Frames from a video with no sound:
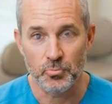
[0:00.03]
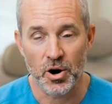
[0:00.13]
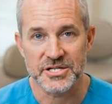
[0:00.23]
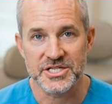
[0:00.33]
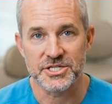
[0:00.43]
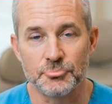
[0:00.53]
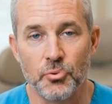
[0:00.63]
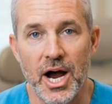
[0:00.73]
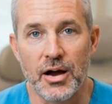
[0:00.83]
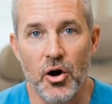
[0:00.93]
process
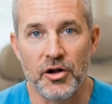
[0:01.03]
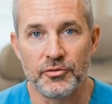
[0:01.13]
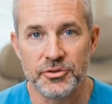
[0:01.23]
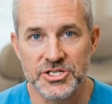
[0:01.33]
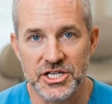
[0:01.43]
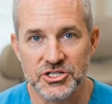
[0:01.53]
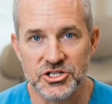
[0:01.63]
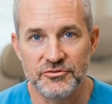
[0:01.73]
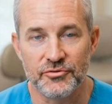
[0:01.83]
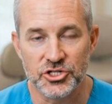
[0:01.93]
prior
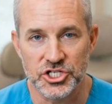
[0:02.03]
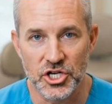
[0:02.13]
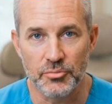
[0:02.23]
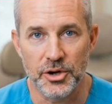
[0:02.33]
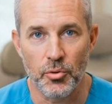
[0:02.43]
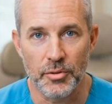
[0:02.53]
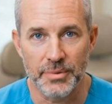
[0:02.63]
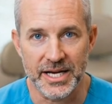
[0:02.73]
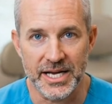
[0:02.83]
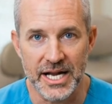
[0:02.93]
authorizations for GLP-1
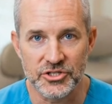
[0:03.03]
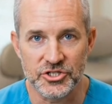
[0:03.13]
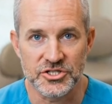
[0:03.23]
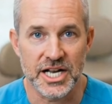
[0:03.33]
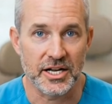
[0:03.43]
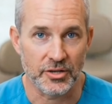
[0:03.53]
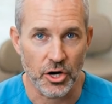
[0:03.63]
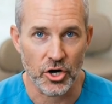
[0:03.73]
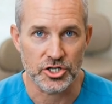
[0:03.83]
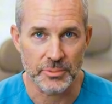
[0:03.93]
medications at a
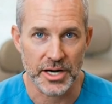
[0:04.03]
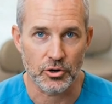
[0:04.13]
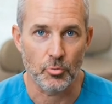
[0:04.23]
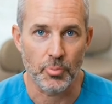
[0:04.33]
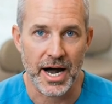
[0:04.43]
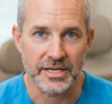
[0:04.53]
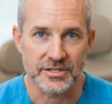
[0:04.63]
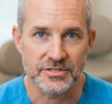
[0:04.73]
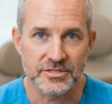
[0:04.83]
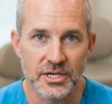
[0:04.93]
large medical
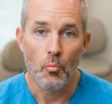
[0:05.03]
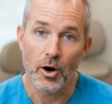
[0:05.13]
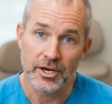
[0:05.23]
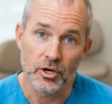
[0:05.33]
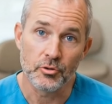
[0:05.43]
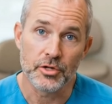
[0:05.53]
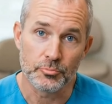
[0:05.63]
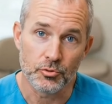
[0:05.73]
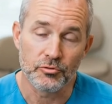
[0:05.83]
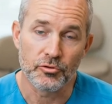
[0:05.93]
practice. Want to know the
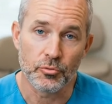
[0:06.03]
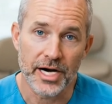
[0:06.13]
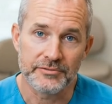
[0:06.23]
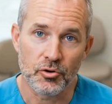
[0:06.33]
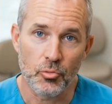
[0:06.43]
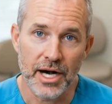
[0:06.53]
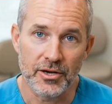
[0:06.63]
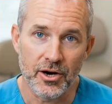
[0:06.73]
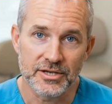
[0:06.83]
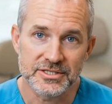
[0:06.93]
approval rate for weight
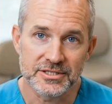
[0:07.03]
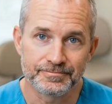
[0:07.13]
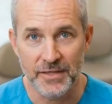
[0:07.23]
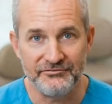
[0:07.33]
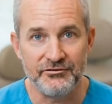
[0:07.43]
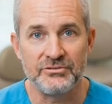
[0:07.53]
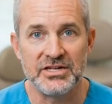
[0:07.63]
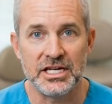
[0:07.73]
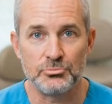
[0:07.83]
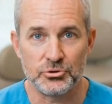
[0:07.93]
loss? About
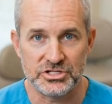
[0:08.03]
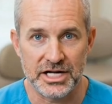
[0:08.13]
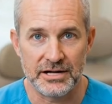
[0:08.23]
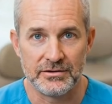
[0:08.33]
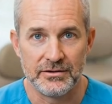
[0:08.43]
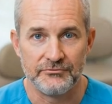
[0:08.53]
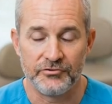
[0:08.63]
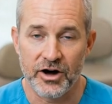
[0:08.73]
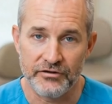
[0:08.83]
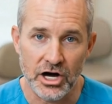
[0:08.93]
15%.
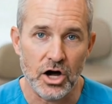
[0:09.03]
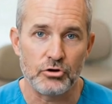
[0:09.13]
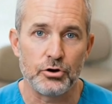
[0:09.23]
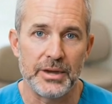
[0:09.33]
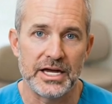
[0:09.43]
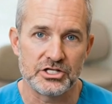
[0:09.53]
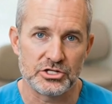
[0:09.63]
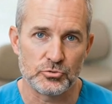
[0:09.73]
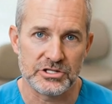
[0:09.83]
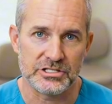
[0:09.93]
For every 100
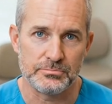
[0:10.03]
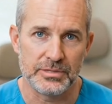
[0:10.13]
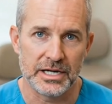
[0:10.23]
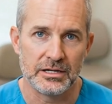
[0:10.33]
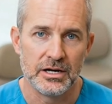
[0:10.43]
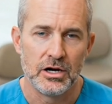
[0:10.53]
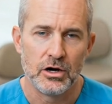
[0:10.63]
patients we submit,